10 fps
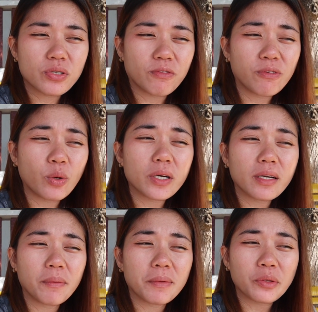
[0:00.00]
sa floor
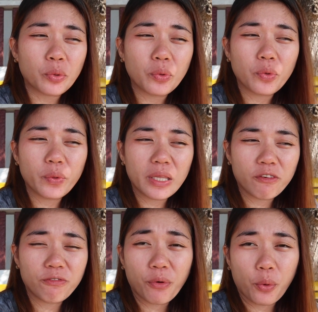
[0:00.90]
ka matog with
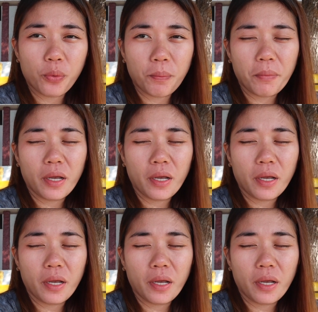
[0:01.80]
the foam.